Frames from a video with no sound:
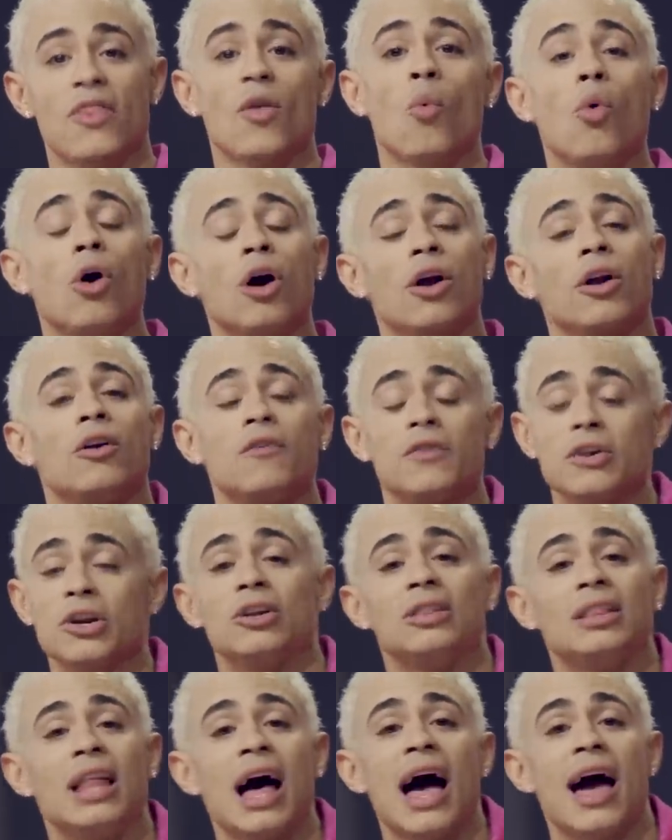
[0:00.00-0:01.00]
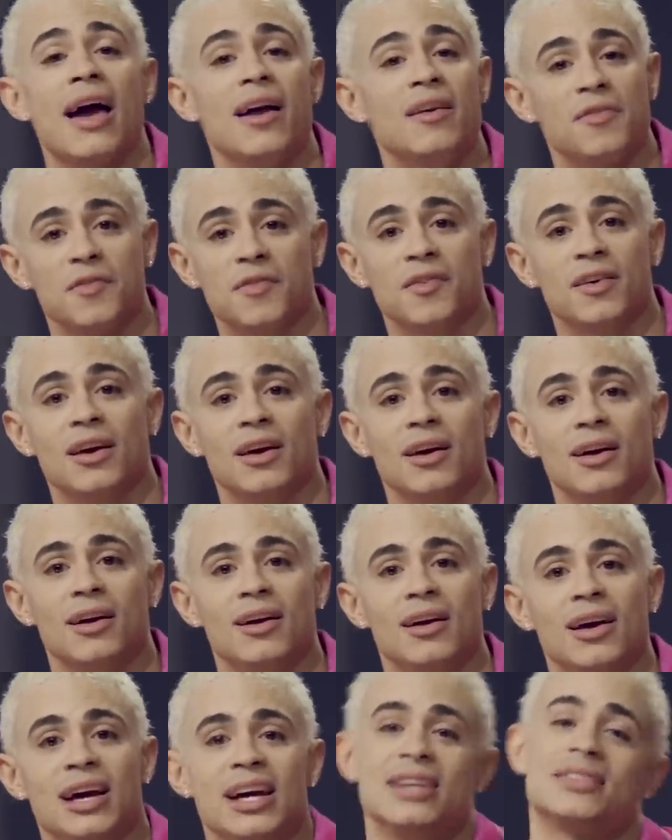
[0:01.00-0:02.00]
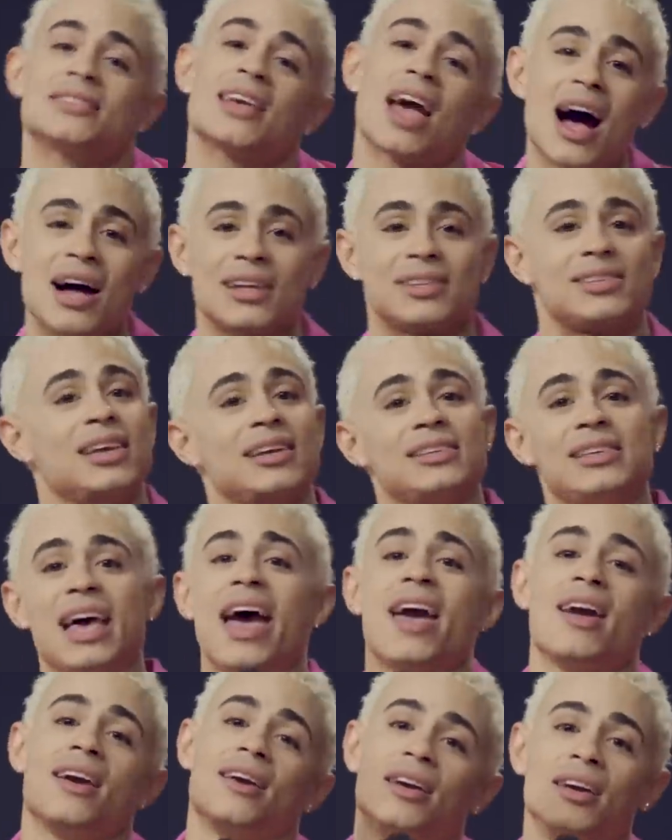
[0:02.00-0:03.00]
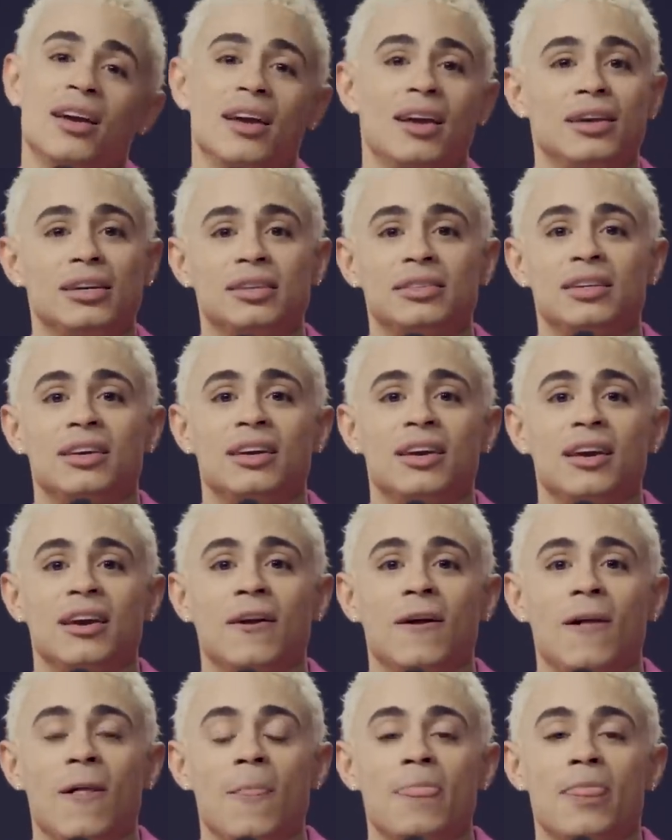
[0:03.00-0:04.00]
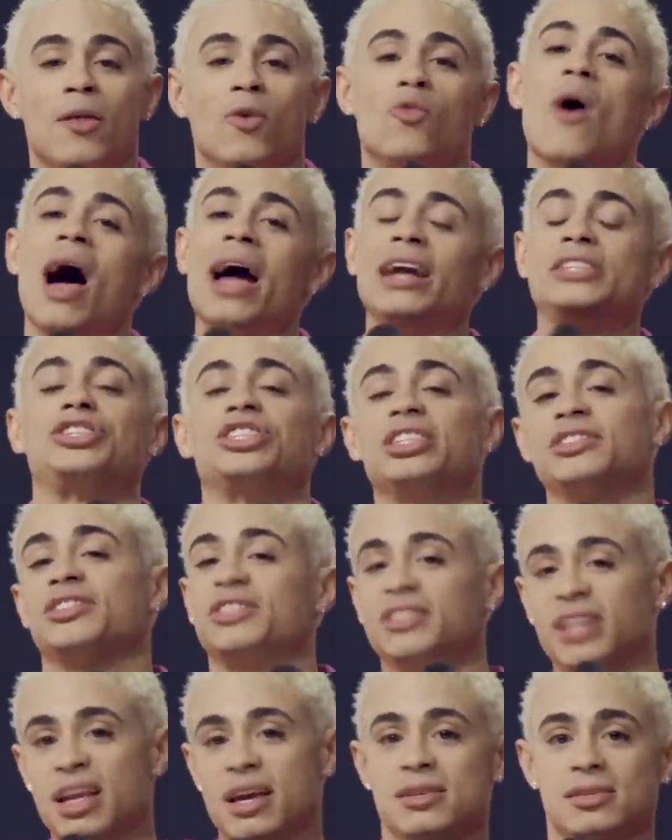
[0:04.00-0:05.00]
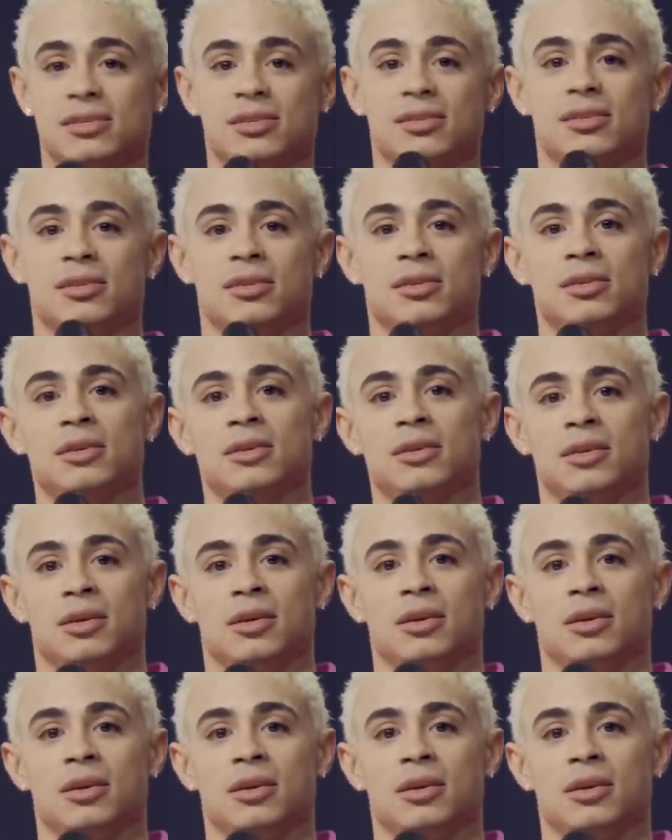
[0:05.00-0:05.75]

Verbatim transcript: And the word over your life is God says, hey, righteousness.